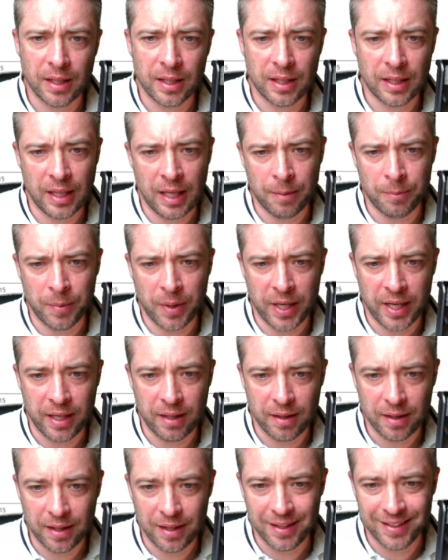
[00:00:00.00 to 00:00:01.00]
and we
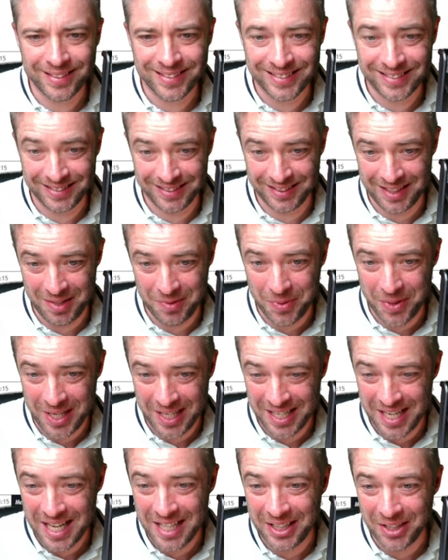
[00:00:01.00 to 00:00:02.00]

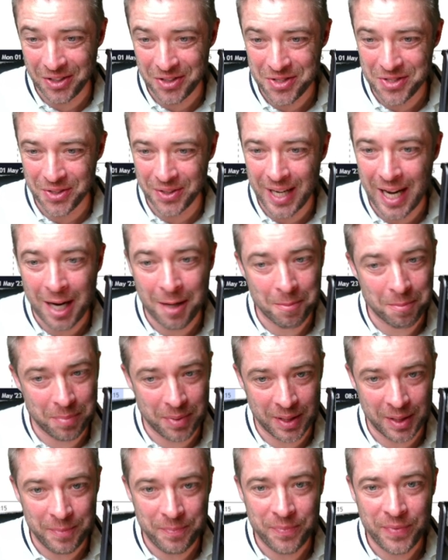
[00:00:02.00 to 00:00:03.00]
nearly got took out,
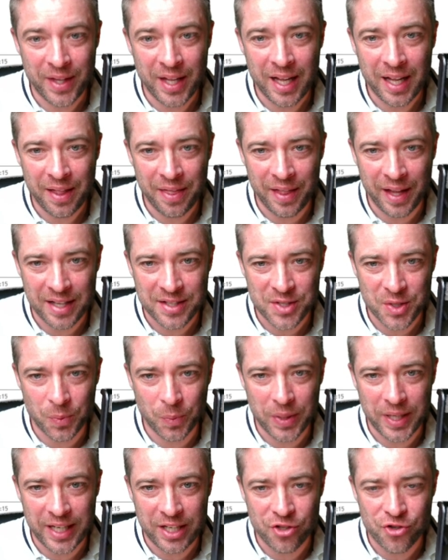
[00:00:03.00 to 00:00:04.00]
but that's a
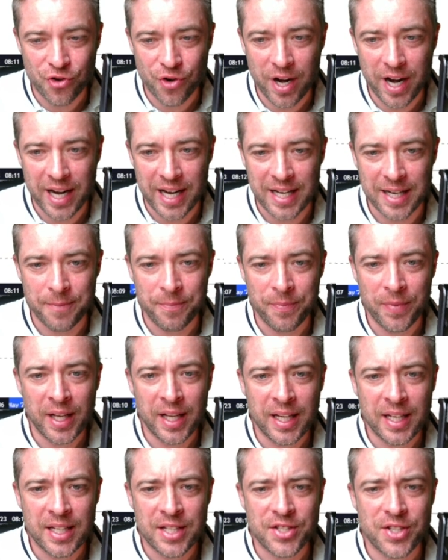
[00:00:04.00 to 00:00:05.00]
winning trade.
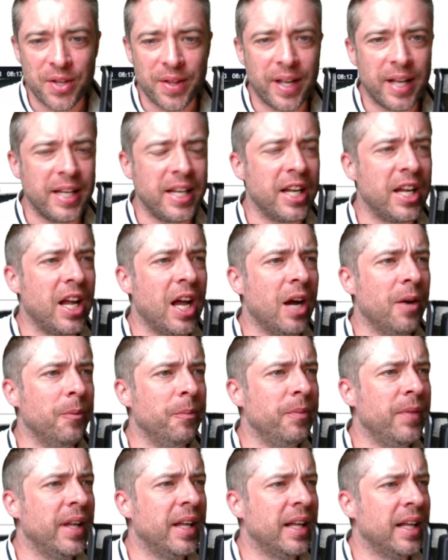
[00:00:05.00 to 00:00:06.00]
So there you go.
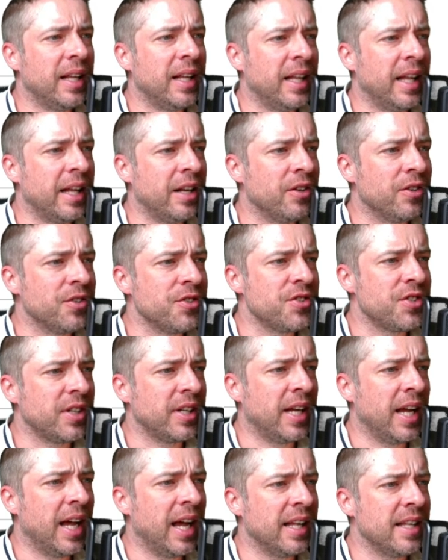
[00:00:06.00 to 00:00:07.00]
Let us
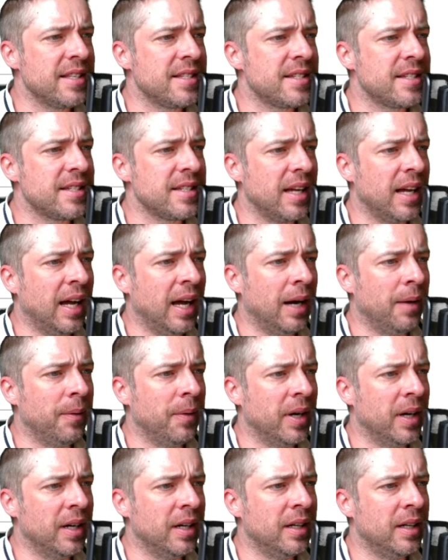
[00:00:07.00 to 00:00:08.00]
get our